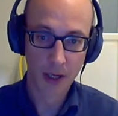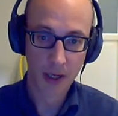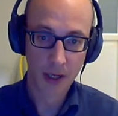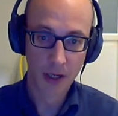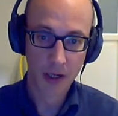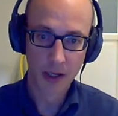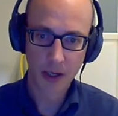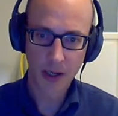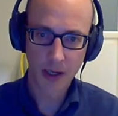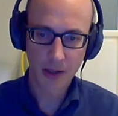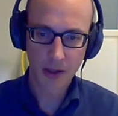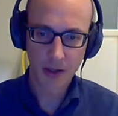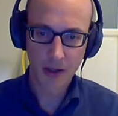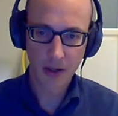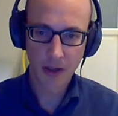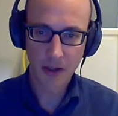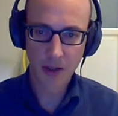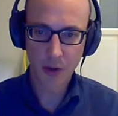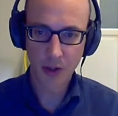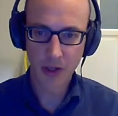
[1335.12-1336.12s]
and
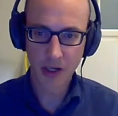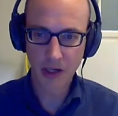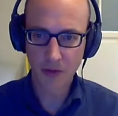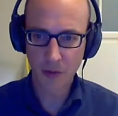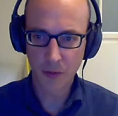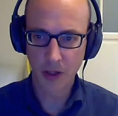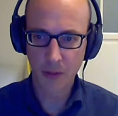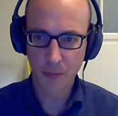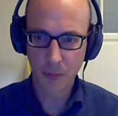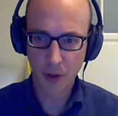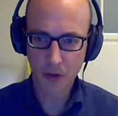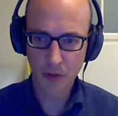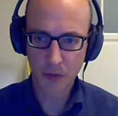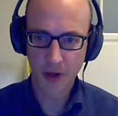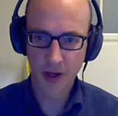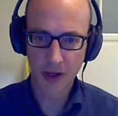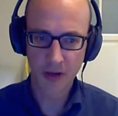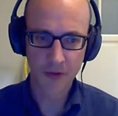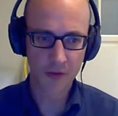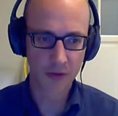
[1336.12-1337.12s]
you can iterate much
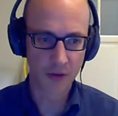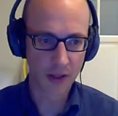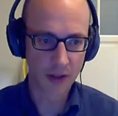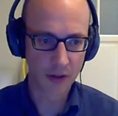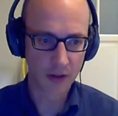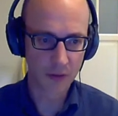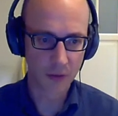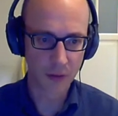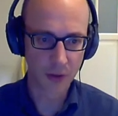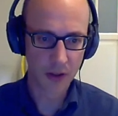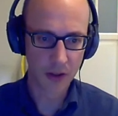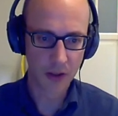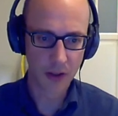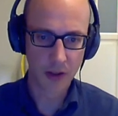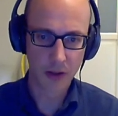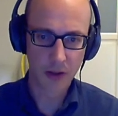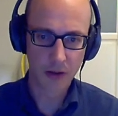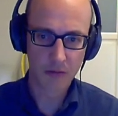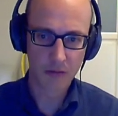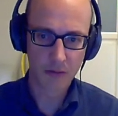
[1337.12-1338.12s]
faster, and so you
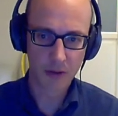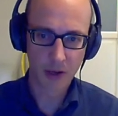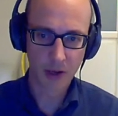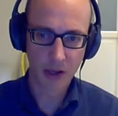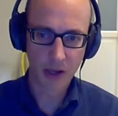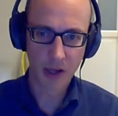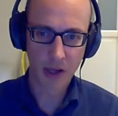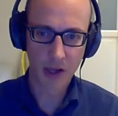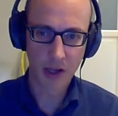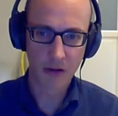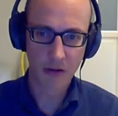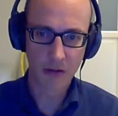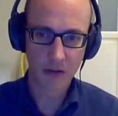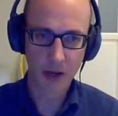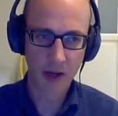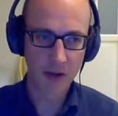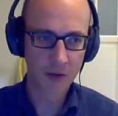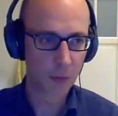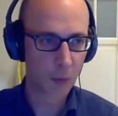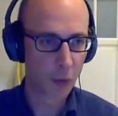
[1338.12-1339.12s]
can
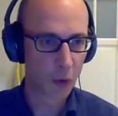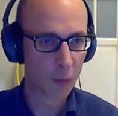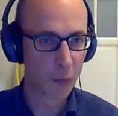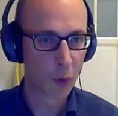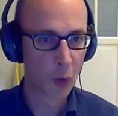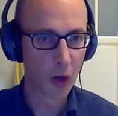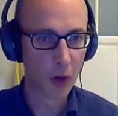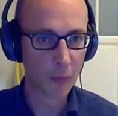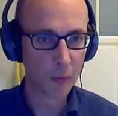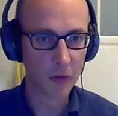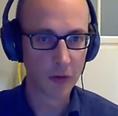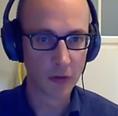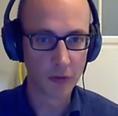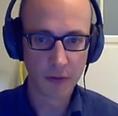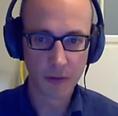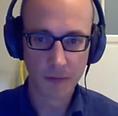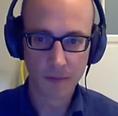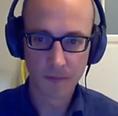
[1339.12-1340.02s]
explore more options.